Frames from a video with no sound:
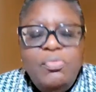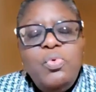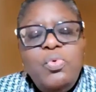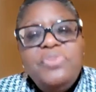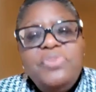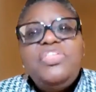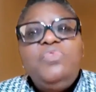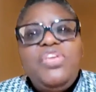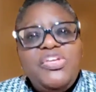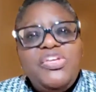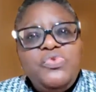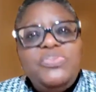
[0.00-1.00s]
But one thing
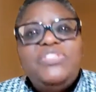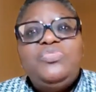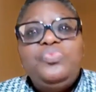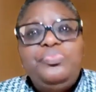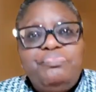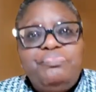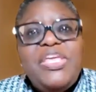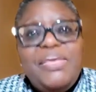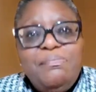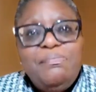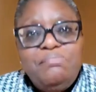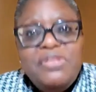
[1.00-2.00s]
we can do is we
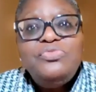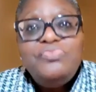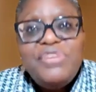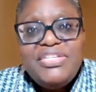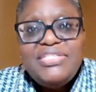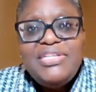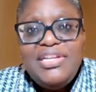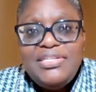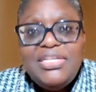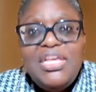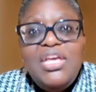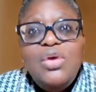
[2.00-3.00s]
can build
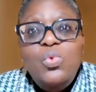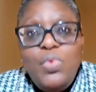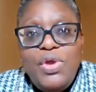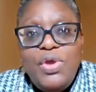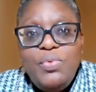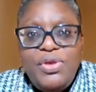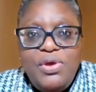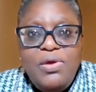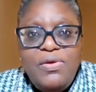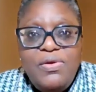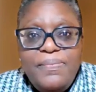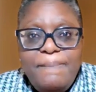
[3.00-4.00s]
resilience where we
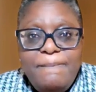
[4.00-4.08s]
are.